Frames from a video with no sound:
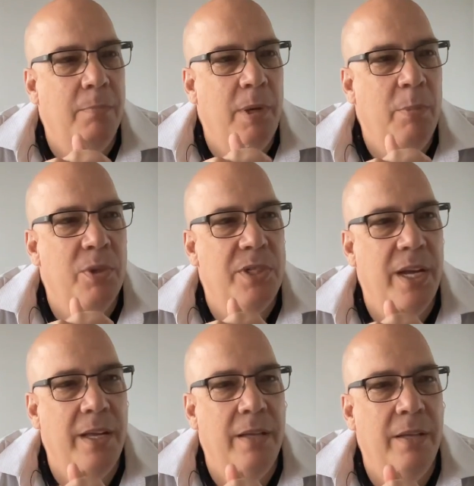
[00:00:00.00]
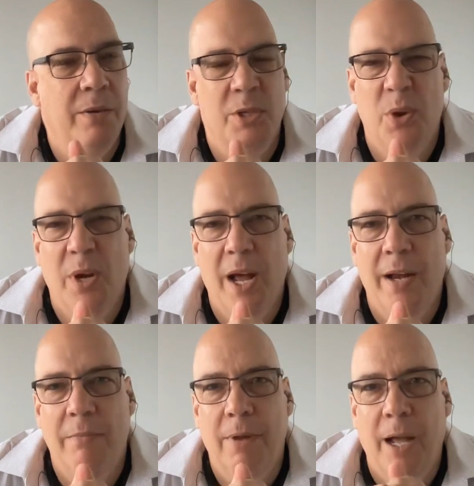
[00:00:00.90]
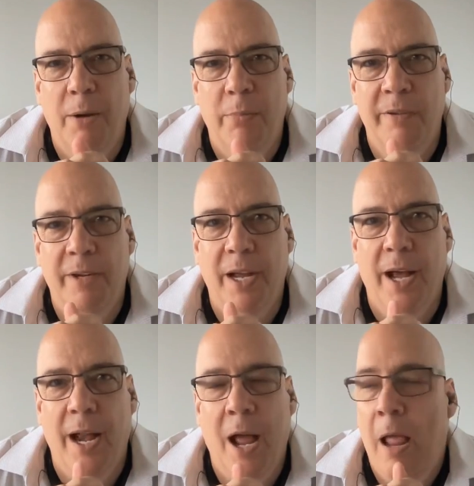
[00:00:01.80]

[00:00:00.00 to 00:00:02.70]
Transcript: people say there is no God. I don't believe in God.